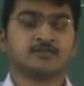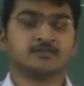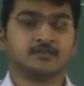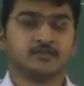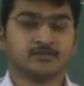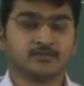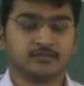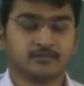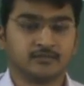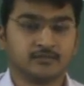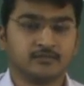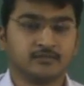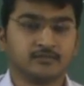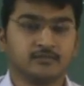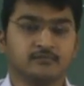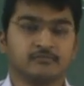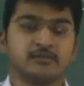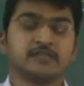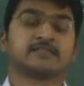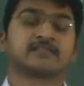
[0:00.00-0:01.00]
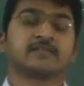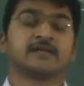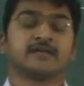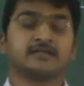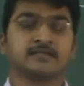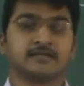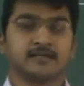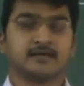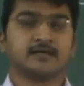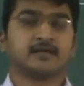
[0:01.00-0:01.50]
So we'll
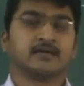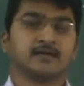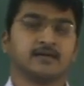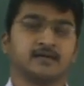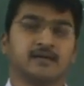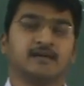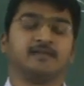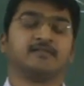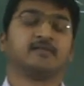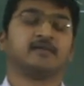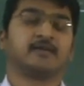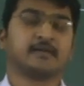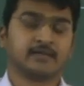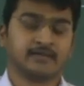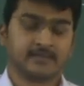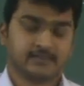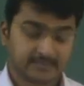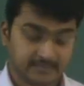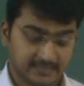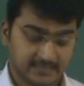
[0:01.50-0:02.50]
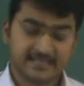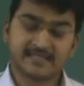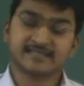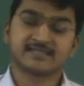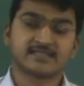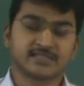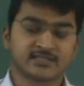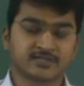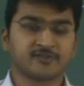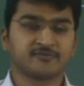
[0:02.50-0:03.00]
start our
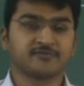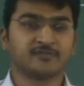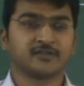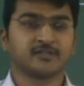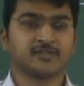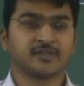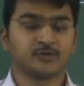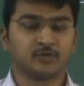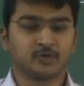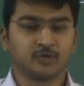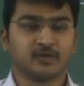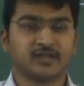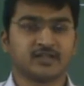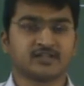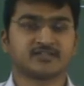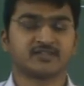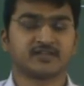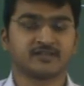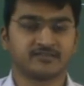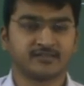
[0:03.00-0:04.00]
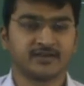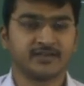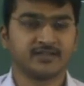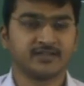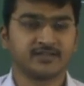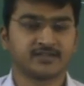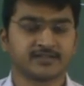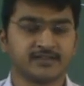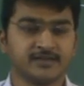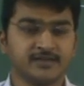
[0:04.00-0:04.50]
last session for the dual nature of
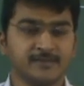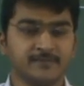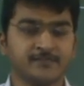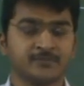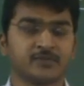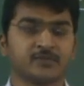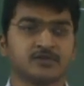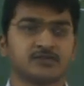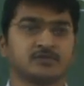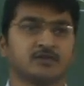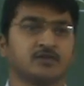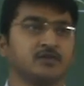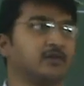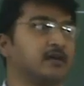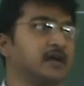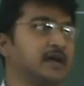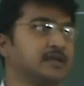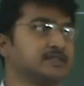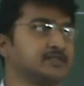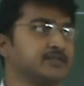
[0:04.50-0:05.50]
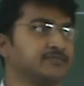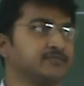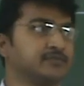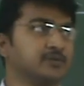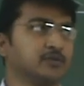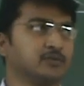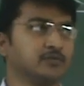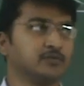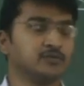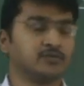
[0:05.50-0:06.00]
radiation. So as of
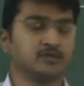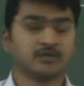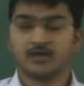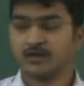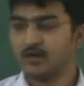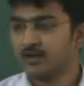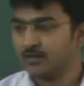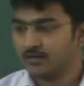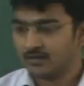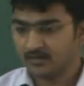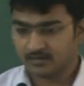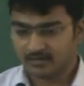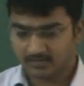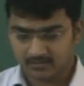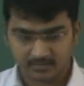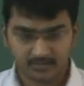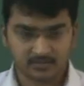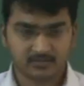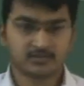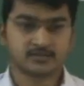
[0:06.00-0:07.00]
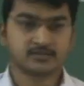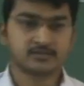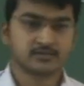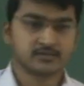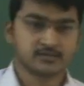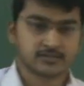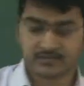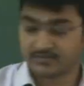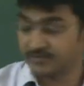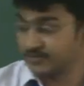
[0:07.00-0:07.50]
now,
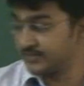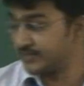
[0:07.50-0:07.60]
just